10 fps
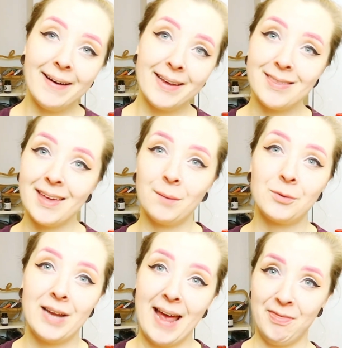I think I'm
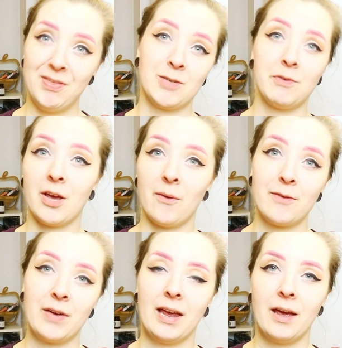going to end this video
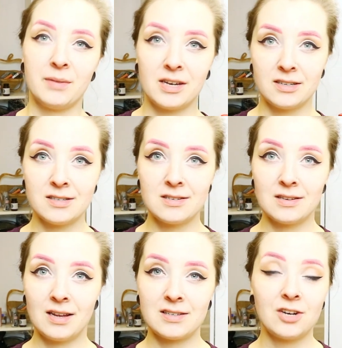over here
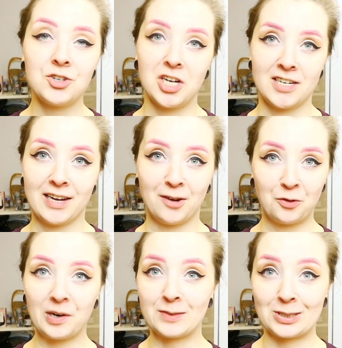because it's literally taken
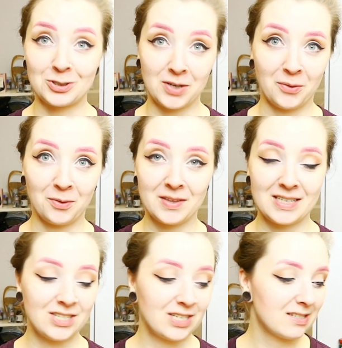forever to try all of the
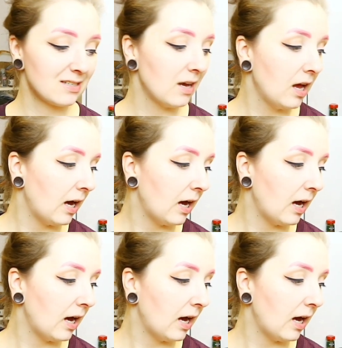dishes,